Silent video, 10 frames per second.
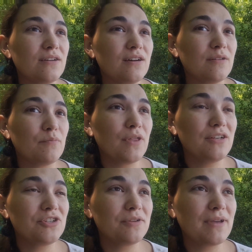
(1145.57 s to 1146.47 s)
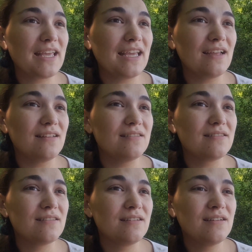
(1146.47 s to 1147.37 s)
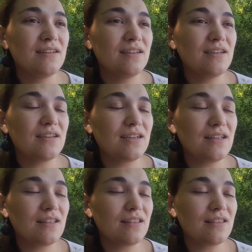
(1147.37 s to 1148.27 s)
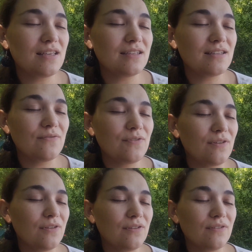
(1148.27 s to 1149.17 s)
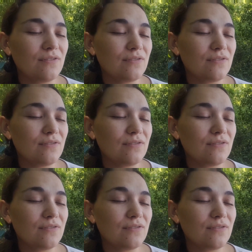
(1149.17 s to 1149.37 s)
on plunging my hands into the things that feel